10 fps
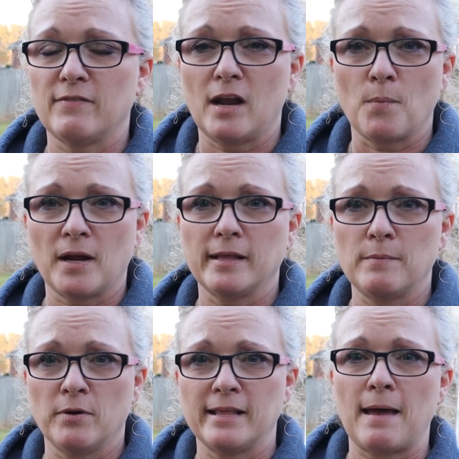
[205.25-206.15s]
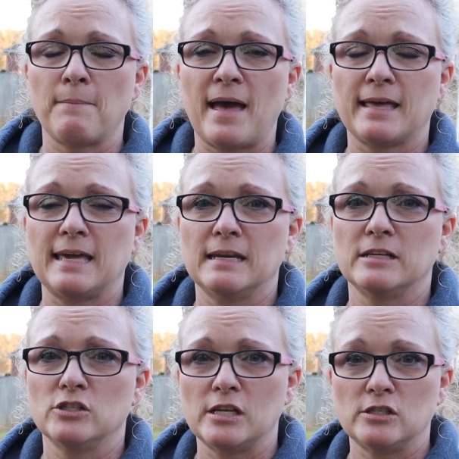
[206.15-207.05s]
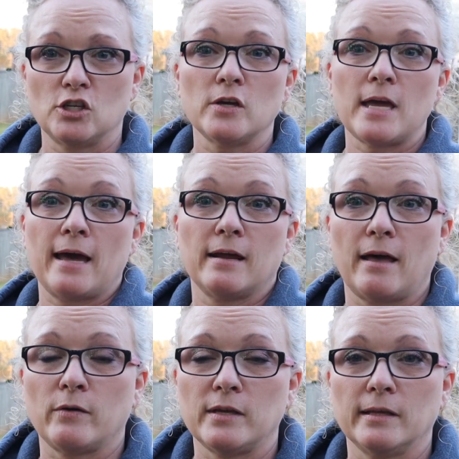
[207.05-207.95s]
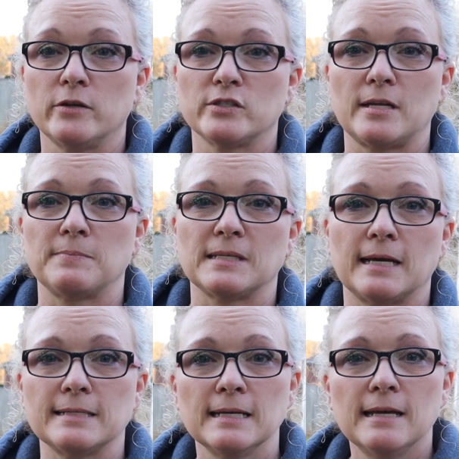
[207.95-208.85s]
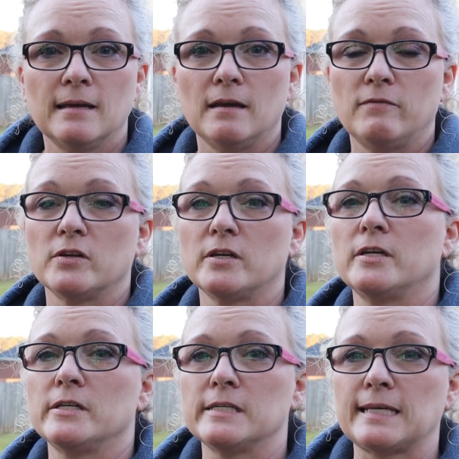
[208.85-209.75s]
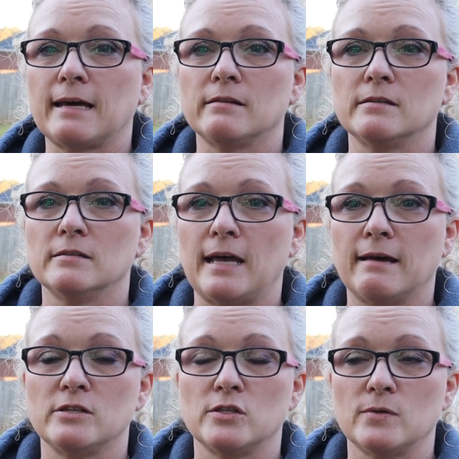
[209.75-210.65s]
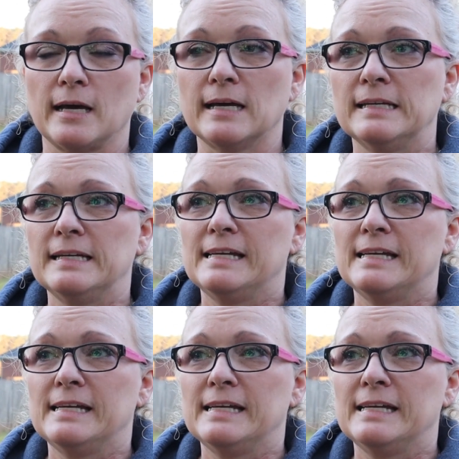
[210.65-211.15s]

And I'll probably bring that back in and show you how to calculate your step size if you're curious how to do that.